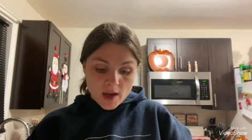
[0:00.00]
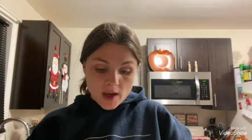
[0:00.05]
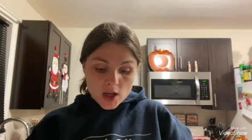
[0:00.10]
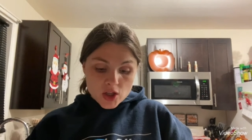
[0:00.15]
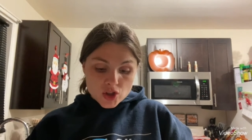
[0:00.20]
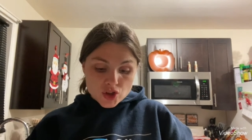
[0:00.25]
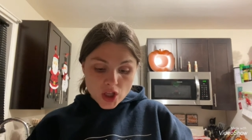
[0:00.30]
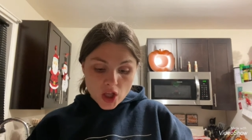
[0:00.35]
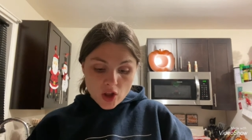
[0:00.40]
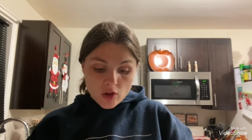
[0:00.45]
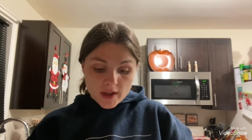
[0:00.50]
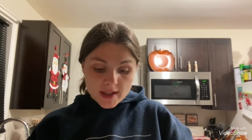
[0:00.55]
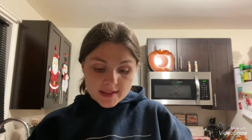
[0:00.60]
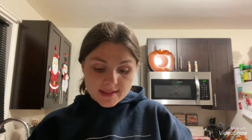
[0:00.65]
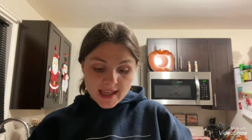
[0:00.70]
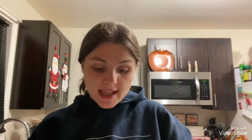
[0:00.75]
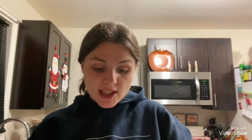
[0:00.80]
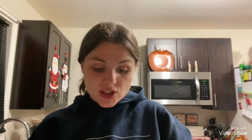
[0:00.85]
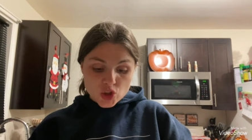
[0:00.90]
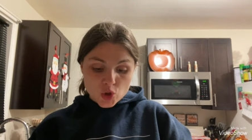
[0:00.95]
salt
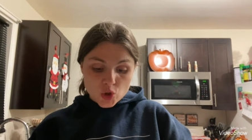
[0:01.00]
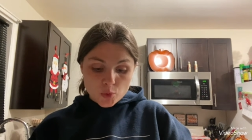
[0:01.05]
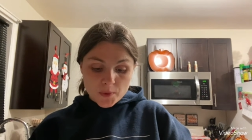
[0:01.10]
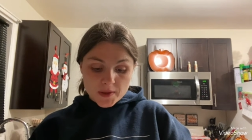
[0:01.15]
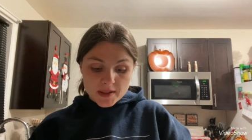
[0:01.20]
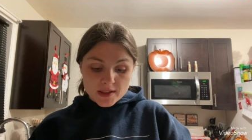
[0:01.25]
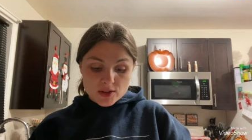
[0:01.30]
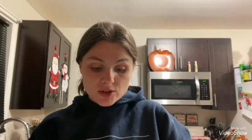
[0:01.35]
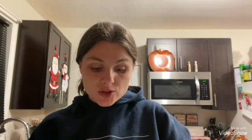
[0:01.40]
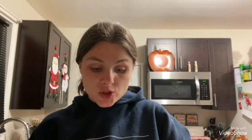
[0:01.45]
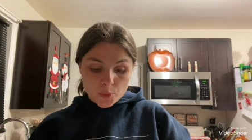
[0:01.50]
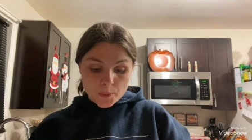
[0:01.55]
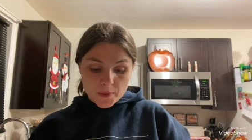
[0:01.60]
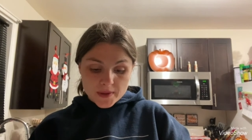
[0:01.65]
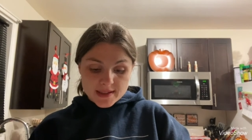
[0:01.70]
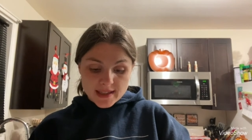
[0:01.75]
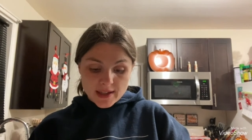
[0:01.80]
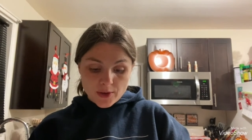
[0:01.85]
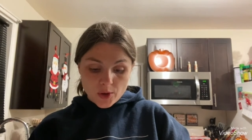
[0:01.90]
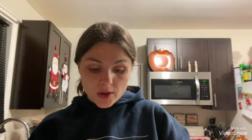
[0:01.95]
contains 2%,
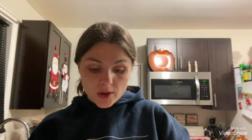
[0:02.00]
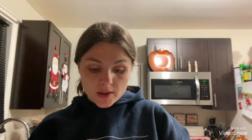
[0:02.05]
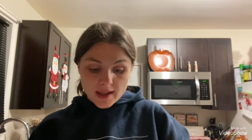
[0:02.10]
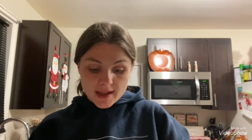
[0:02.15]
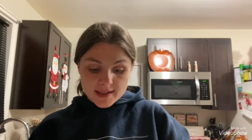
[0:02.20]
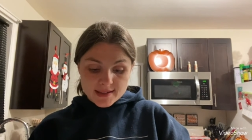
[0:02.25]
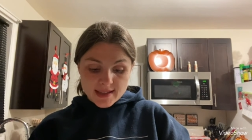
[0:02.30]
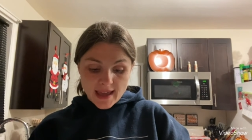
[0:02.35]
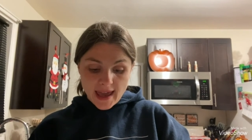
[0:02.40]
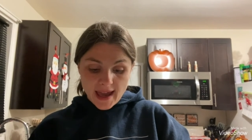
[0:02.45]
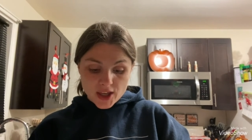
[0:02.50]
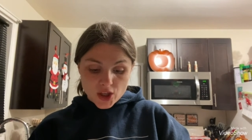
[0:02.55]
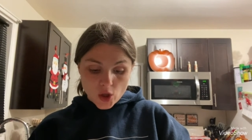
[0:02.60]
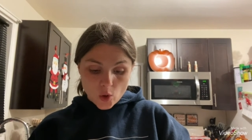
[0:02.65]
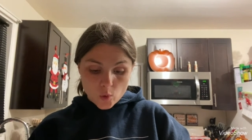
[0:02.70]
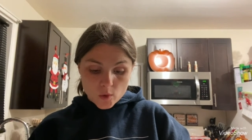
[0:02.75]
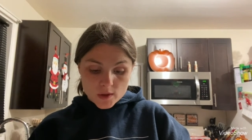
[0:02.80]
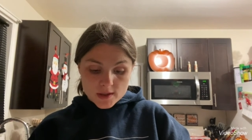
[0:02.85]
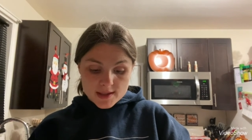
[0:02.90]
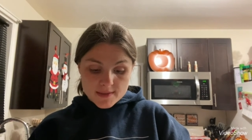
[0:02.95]
2 or less egg
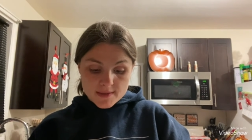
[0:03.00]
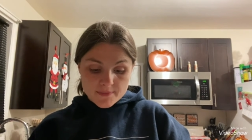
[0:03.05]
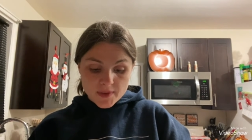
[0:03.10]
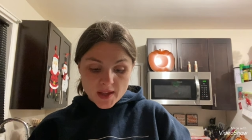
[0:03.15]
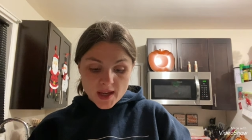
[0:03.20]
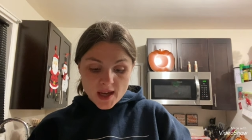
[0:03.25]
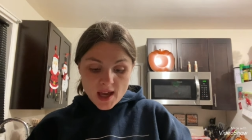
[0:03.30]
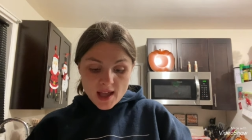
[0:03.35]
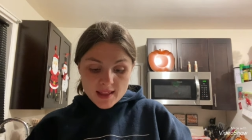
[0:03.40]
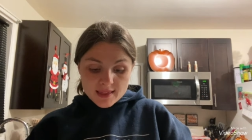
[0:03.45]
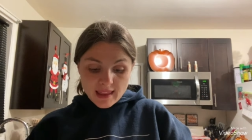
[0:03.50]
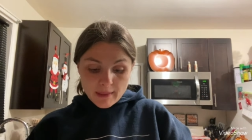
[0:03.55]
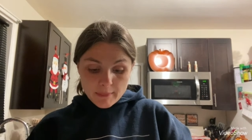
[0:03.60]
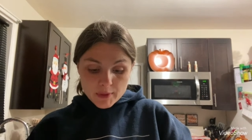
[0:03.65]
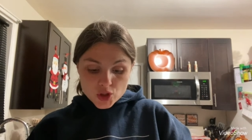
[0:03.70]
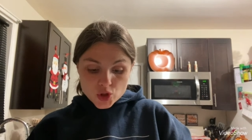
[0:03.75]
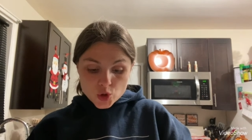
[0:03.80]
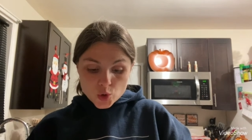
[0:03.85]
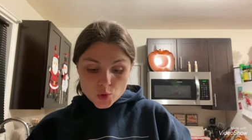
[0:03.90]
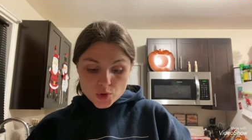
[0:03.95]
yolks,
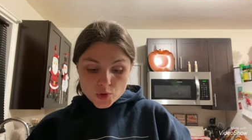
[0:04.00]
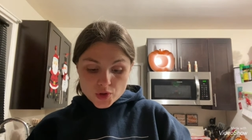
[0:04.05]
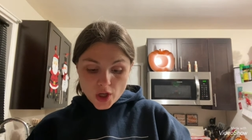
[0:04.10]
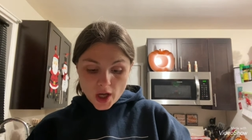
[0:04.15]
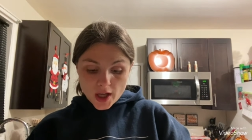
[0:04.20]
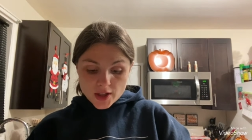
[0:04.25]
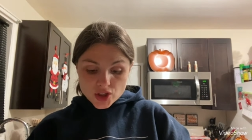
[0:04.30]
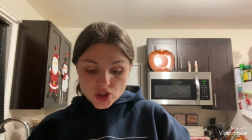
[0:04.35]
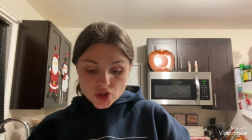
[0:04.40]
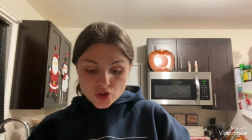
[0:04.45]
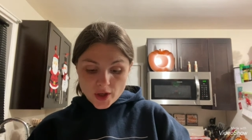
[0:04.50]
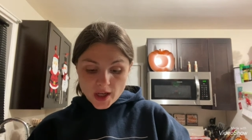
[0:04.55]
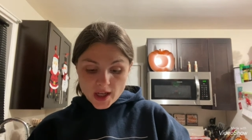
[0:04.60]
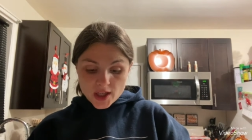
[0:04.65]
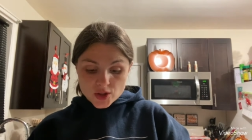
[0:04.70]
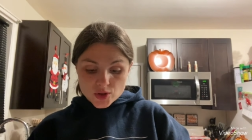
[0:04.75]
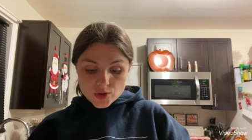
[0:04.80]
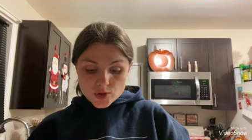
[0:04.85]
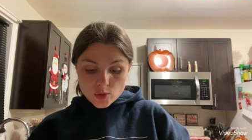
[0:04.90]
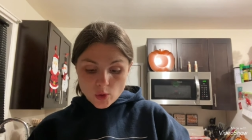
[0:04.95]
lemon juice,
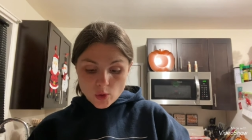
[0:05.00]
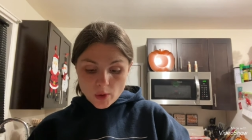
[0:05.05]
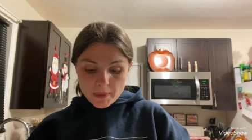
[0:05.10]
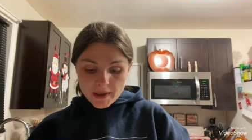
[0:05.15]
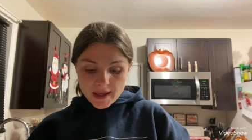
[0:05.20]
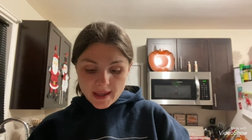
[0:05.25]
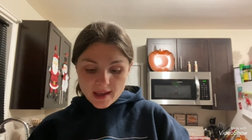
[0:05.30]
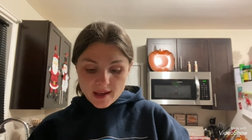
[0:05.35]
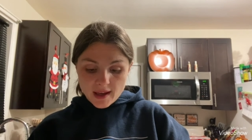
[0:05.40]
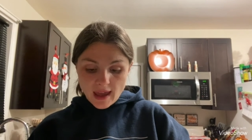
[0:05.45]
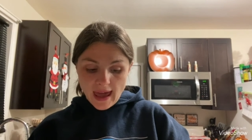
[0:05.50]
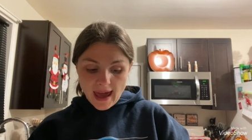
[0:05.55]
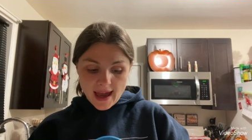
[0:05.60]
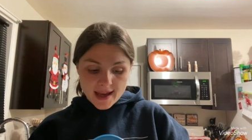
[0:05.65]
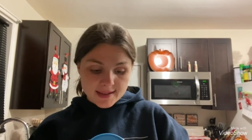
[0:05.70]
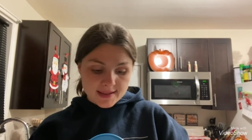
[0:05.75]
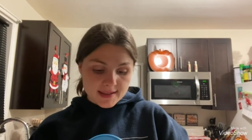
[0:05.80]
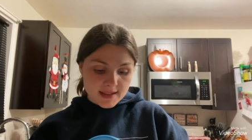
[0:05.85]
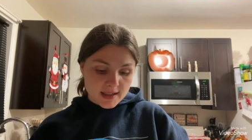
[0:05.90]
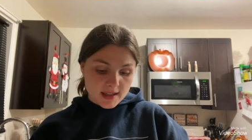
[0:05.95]
concentrate, sorbic
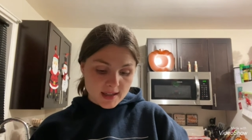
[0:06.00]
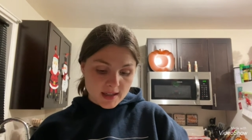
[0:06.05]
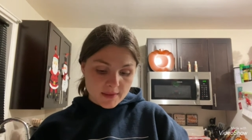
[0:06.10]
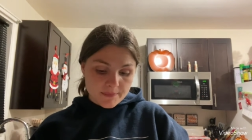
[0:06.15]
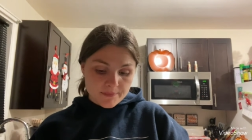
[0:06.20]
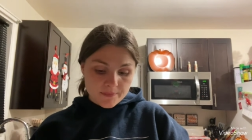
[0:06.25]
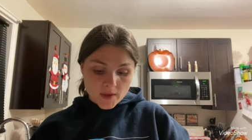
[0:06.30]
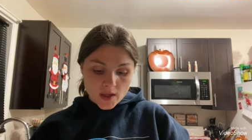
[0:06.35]
acid,